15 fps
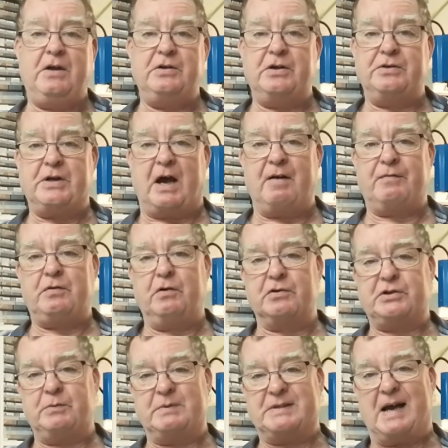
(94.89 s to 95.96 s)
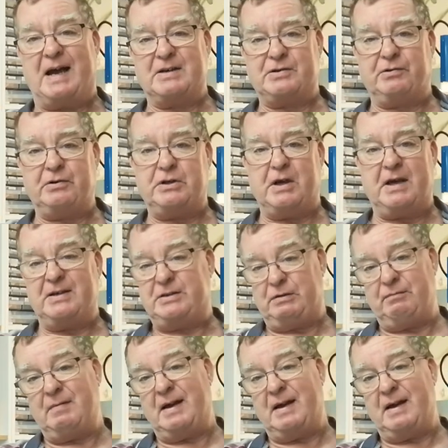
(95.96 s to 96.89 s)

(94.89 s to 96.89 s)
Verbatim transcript: You don't have customers hassling you. Is it